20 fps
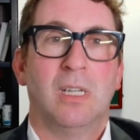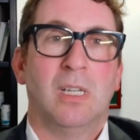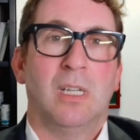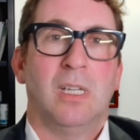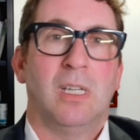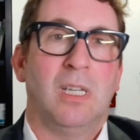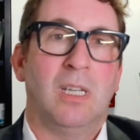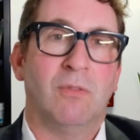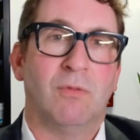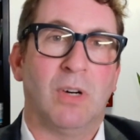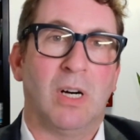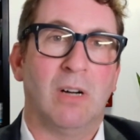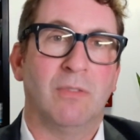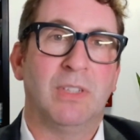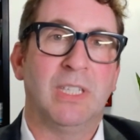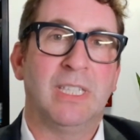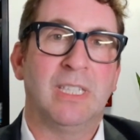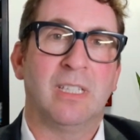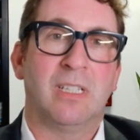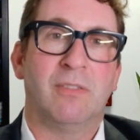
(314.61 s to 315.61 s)

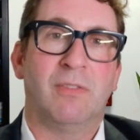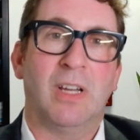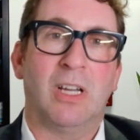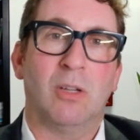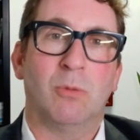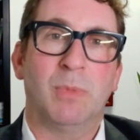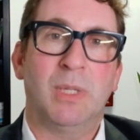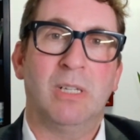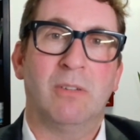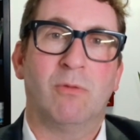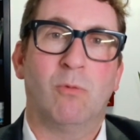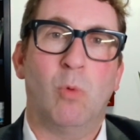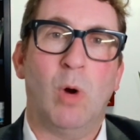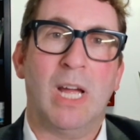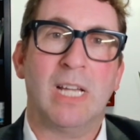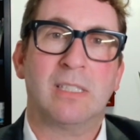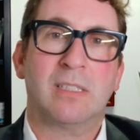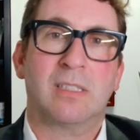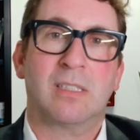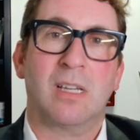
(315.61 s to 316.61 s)
involved in the development of
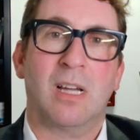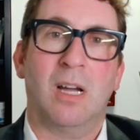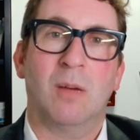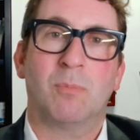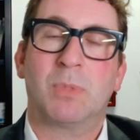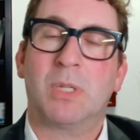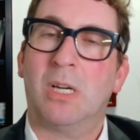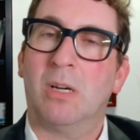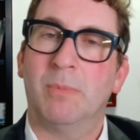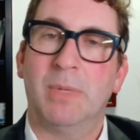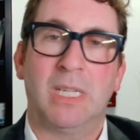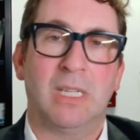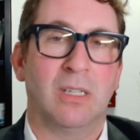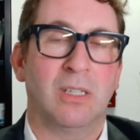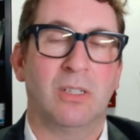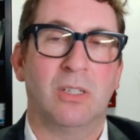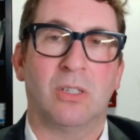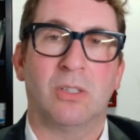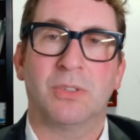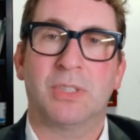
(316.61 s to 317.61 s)
West's upcoming
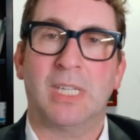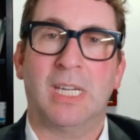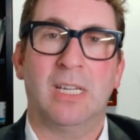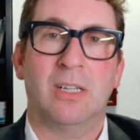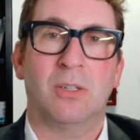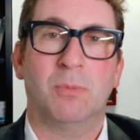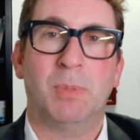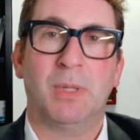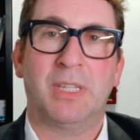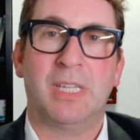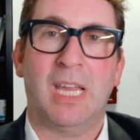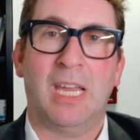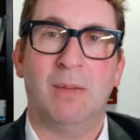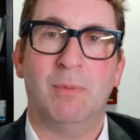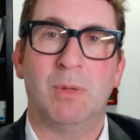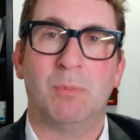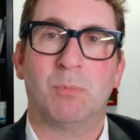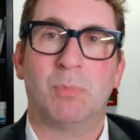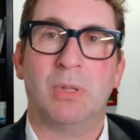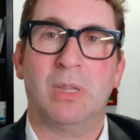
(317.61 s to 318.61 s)
adult
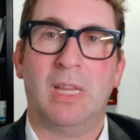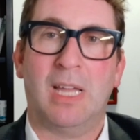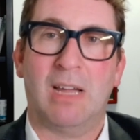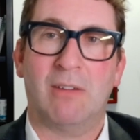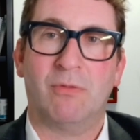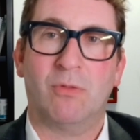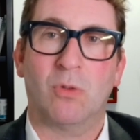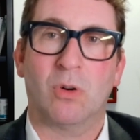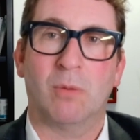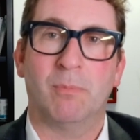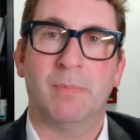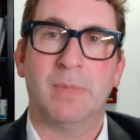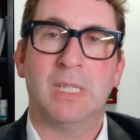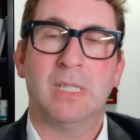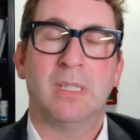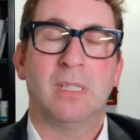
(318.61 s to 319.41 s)
entertainment platform.